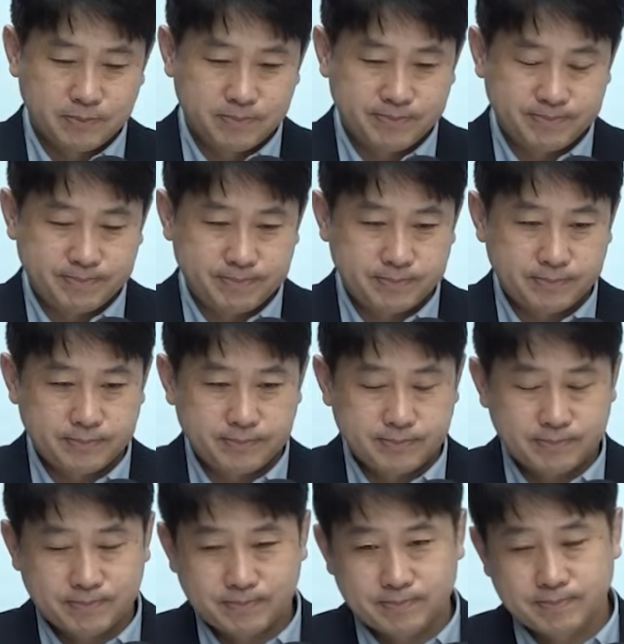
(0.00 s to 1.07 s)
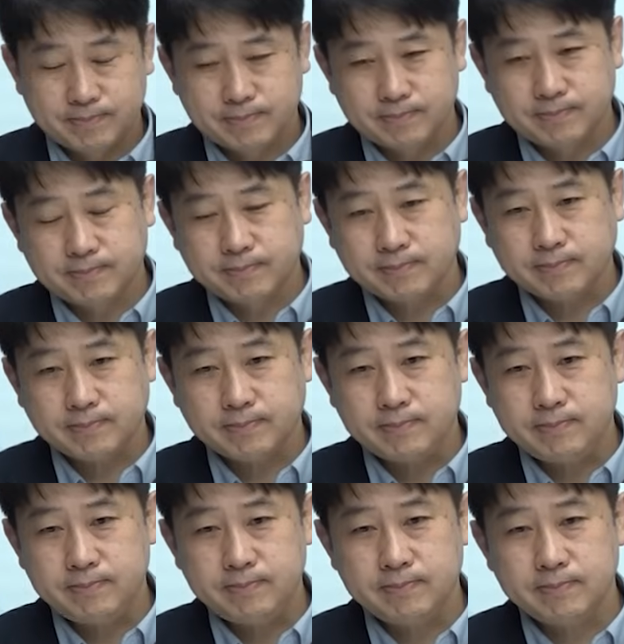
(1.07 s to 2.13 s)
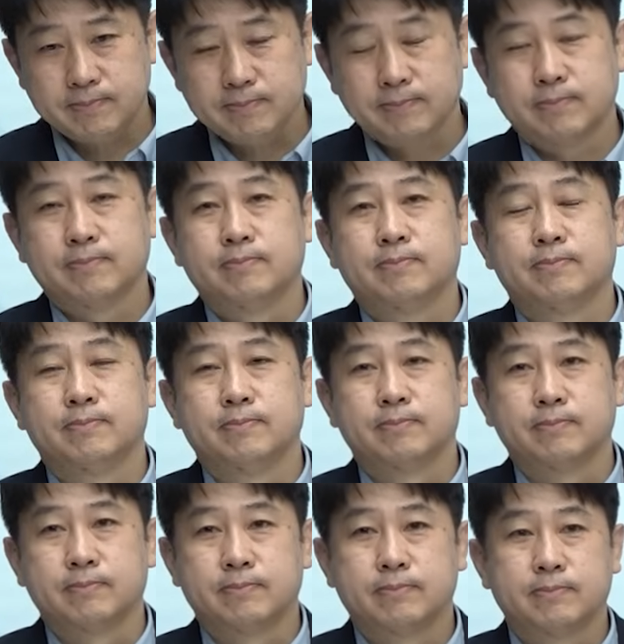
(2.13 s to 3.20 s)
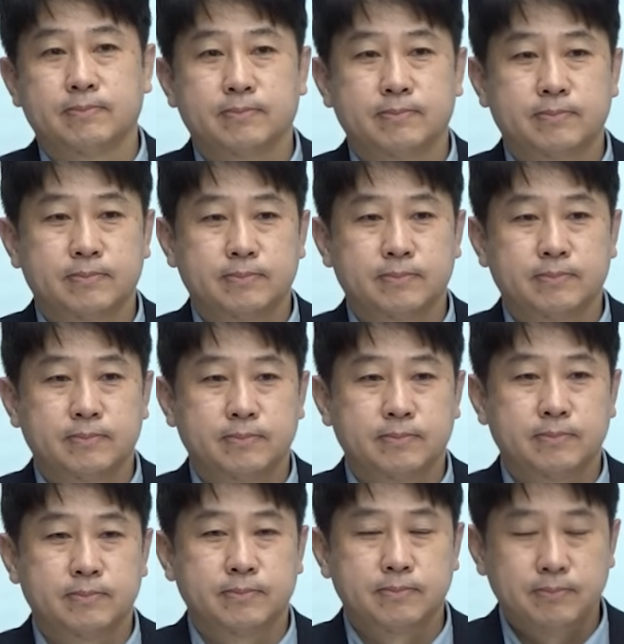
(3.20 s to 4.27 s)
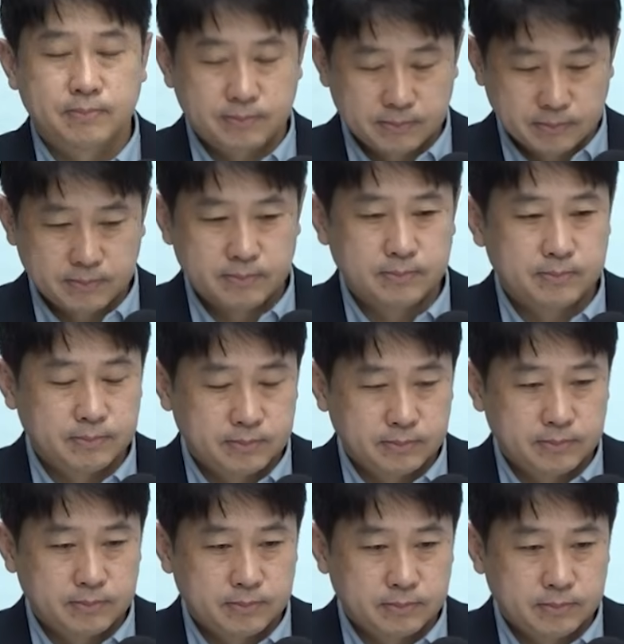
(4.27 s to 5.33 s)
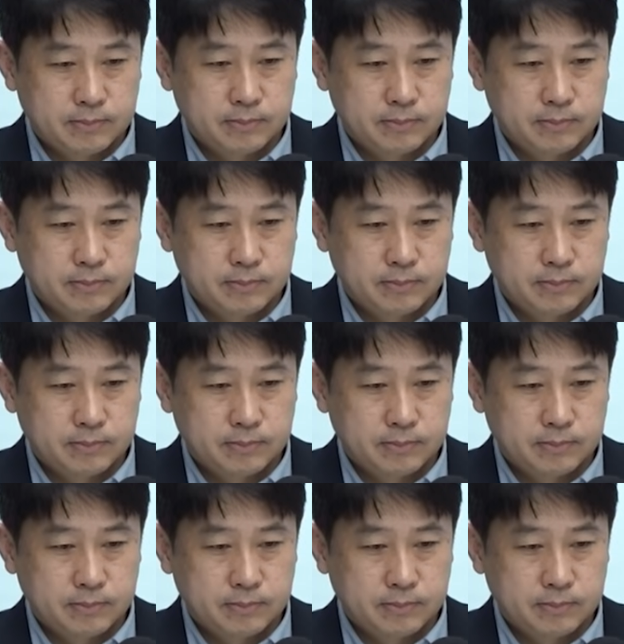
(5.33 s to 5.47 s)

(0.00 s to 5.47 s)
[no speech]